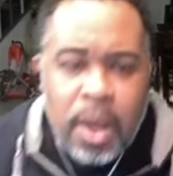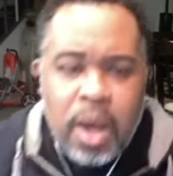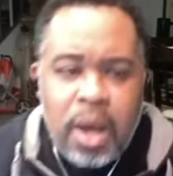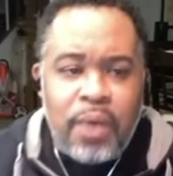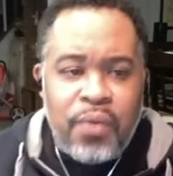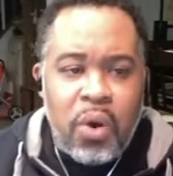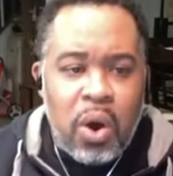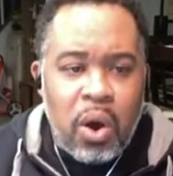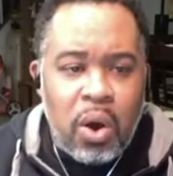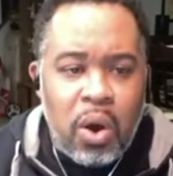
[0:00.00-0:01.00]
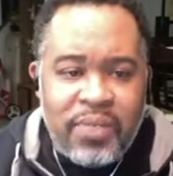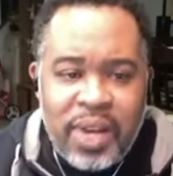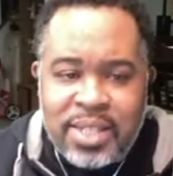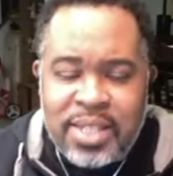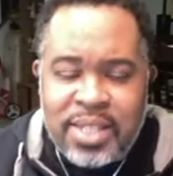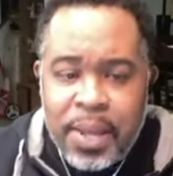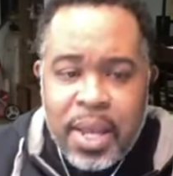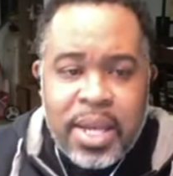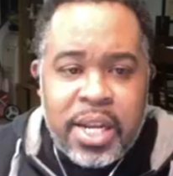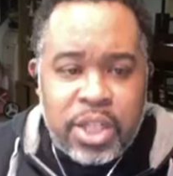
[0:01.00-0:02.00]
uh, for all of us. Uh,
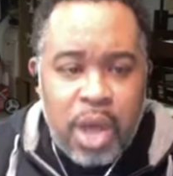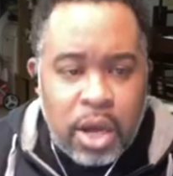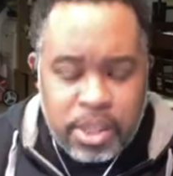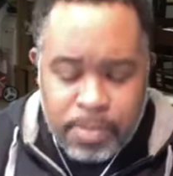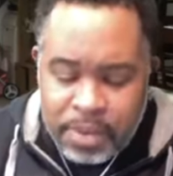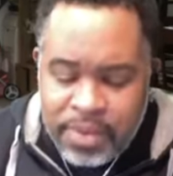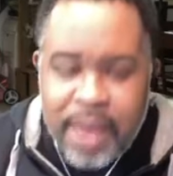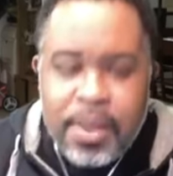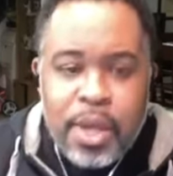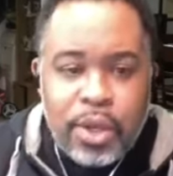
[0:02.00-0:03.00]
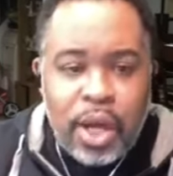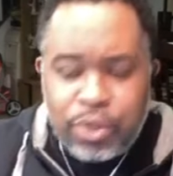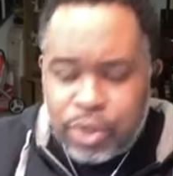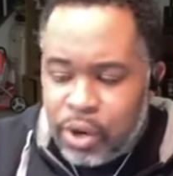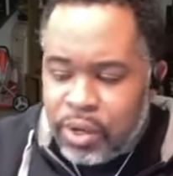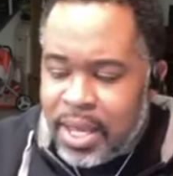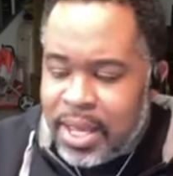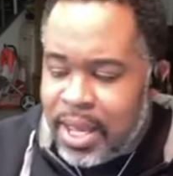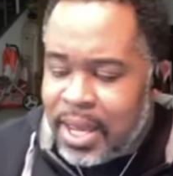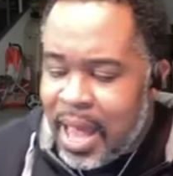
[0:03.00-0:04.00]
and it talks about that uh,
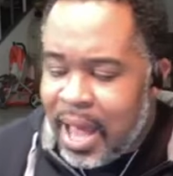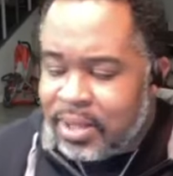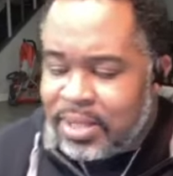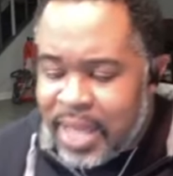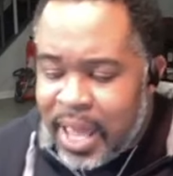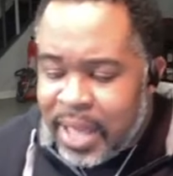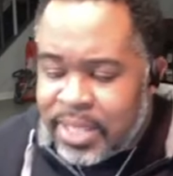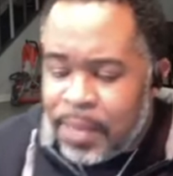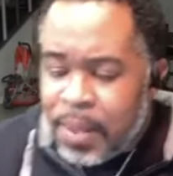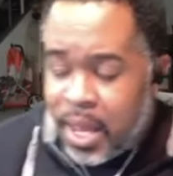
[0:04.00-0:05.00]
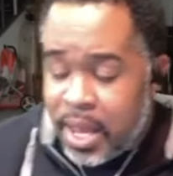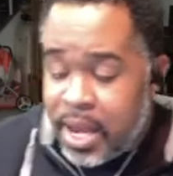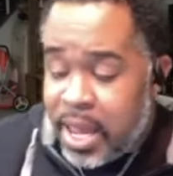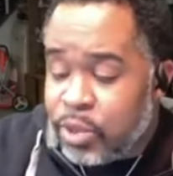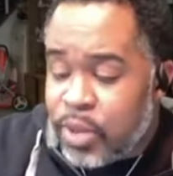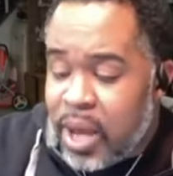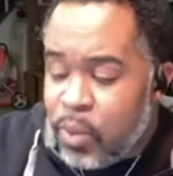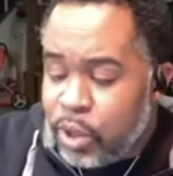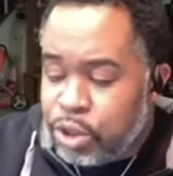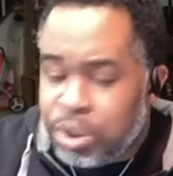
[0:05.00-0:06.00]
certainly in our text. and here's what I
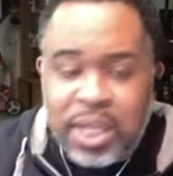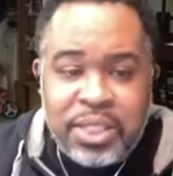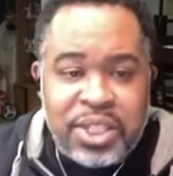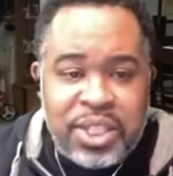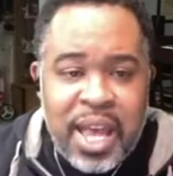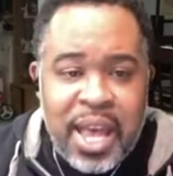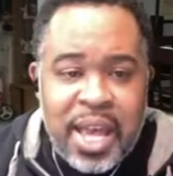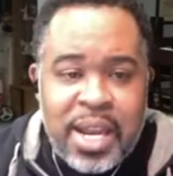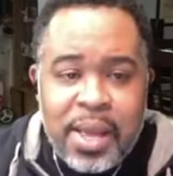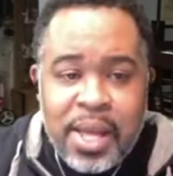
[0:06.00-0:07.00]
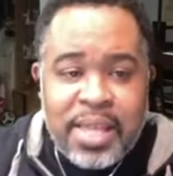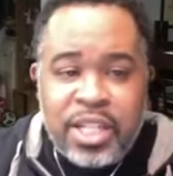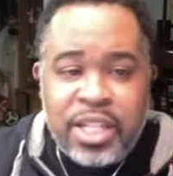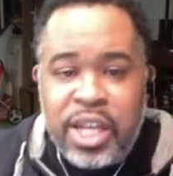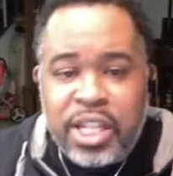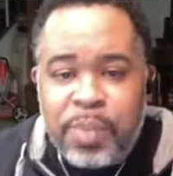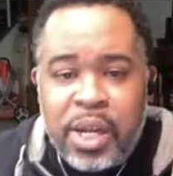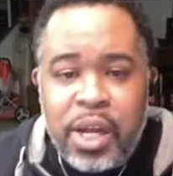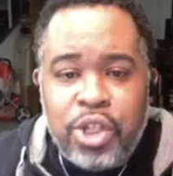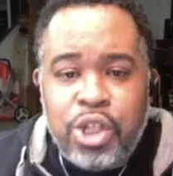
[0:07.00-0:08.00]
want you to understand: that just
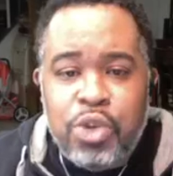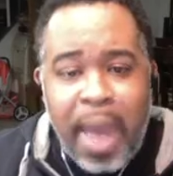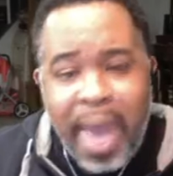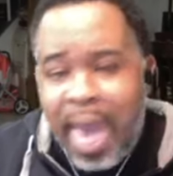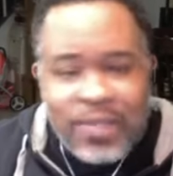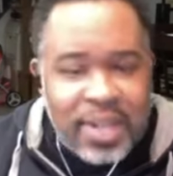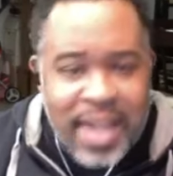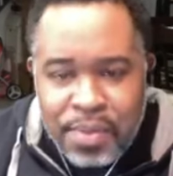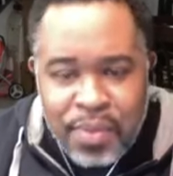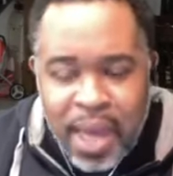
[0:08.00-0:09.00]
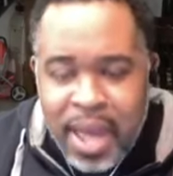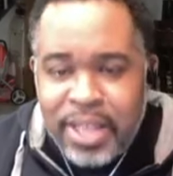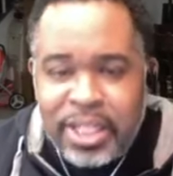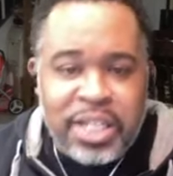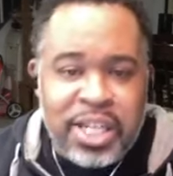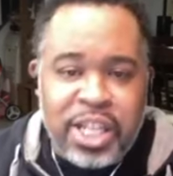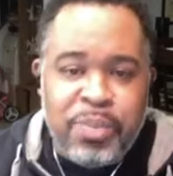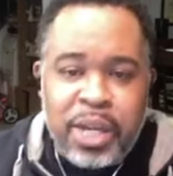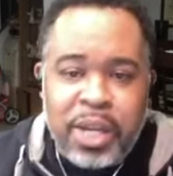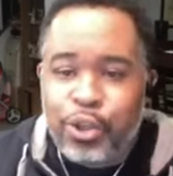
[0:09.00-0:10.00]
because you have a lot of things things and
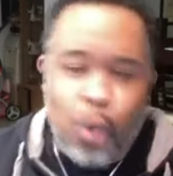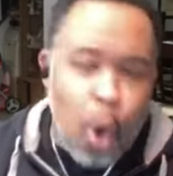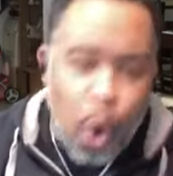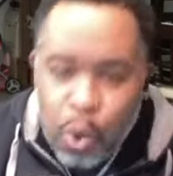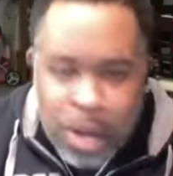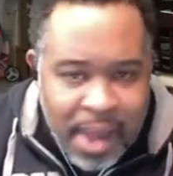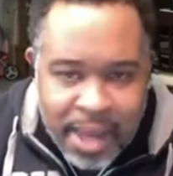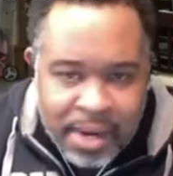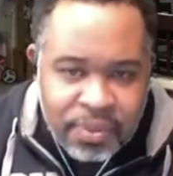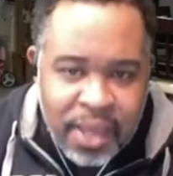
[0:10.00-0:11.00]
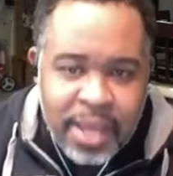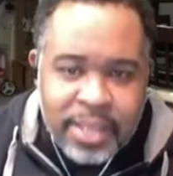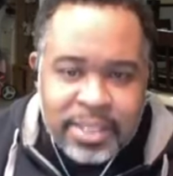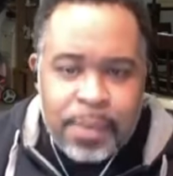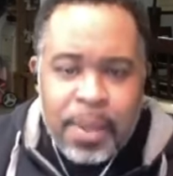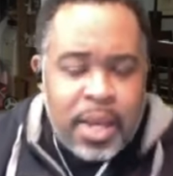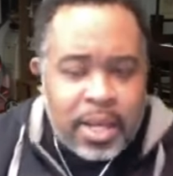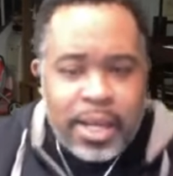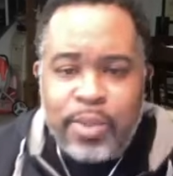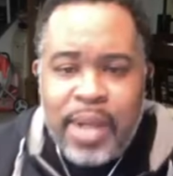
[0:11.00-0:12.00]
just because you own a lot of things. Uh,
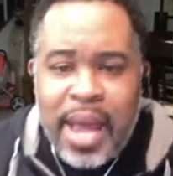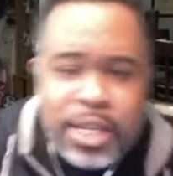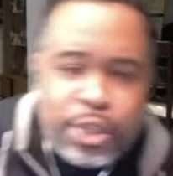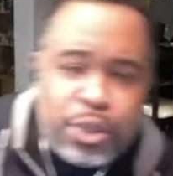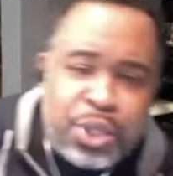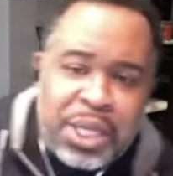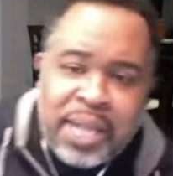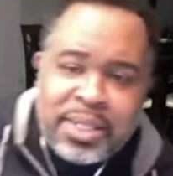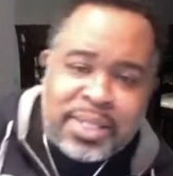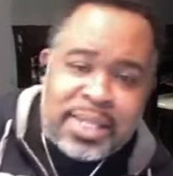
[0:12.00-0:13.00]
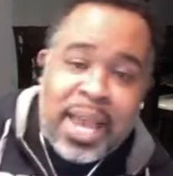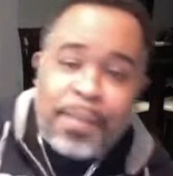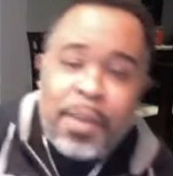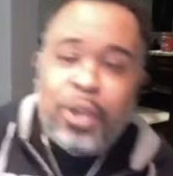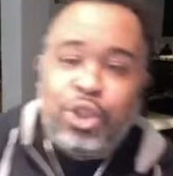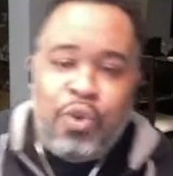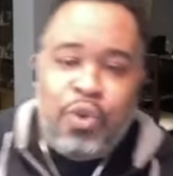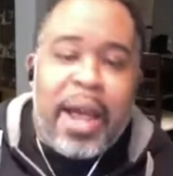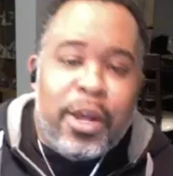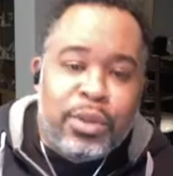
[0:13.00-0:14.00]
here's what I need you to understand
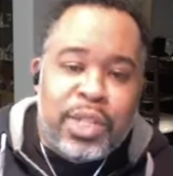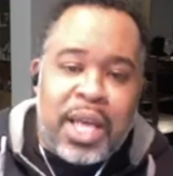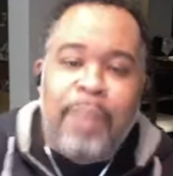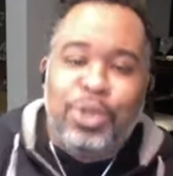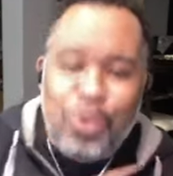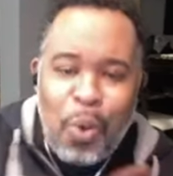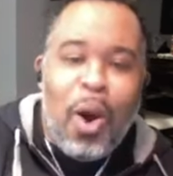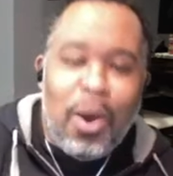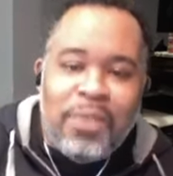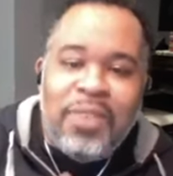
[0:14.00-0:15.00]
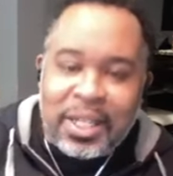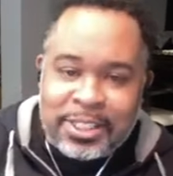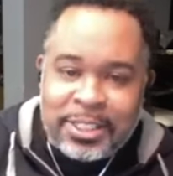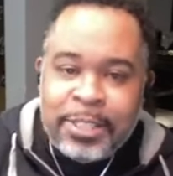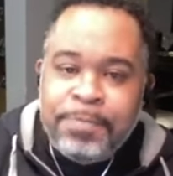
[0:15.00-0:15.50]
trials come to all of us.